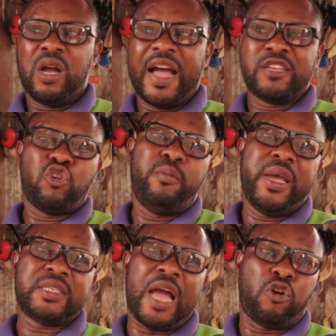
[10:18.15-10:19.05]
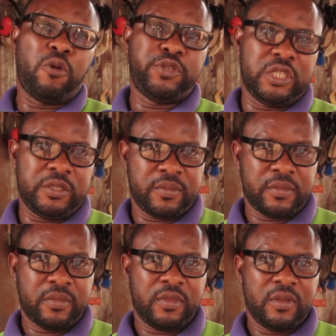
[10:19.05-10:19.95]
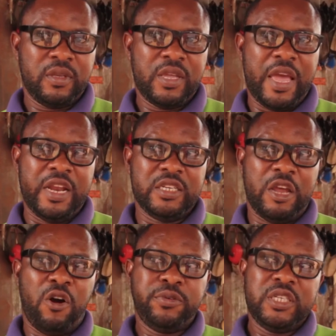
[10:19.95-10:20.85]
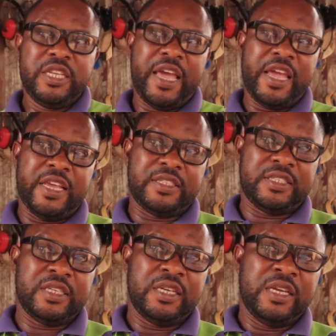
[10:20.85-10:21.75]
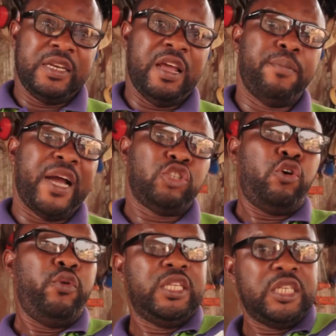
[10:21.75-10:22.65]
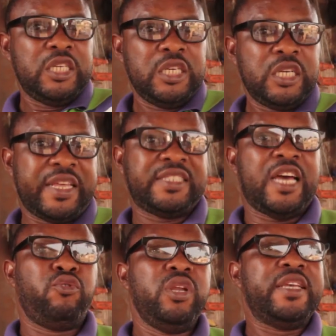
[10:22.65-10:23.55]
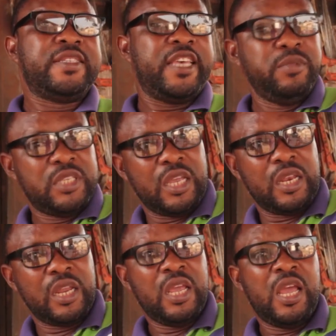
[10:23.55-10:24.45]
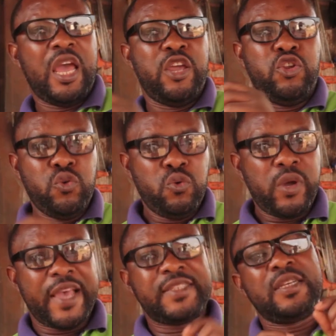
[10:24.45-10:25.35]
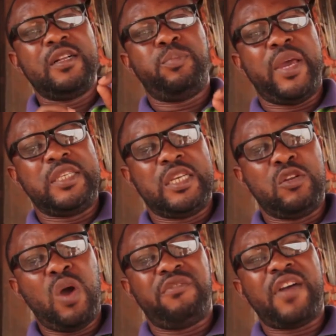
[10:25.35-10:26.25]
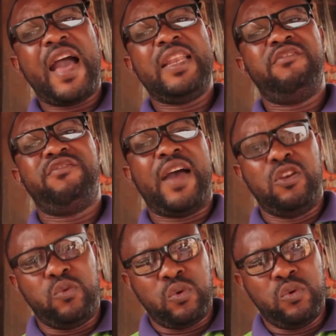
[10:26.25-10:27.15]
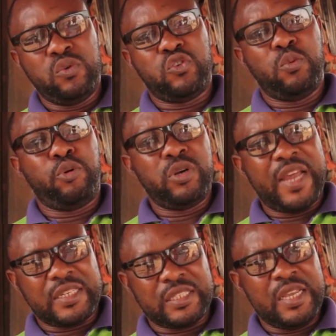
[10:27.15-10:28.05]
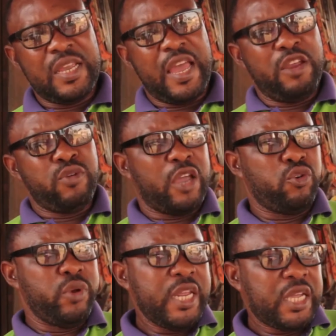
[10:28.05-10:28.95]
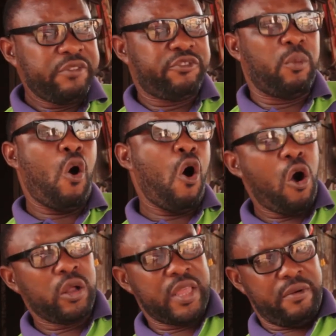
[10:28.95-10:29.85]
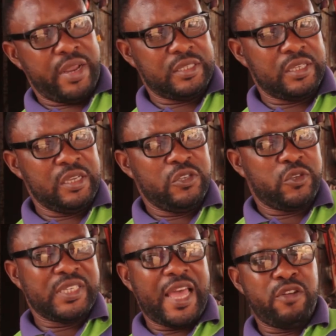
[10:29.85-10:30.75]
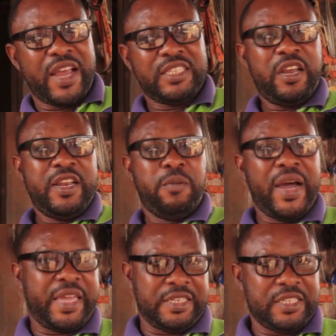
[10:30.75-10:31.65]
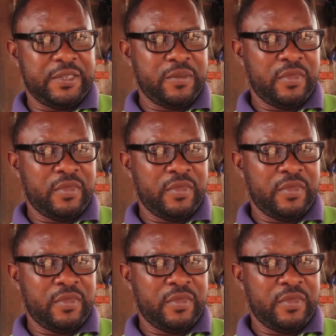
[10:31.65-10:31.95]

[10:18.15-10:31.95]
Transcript: customers an option. And the option here is the majority that are doing the same thing, and you, a single person, who have added value to your product, and you are unique from all the rest. So it's like you are sharing the market.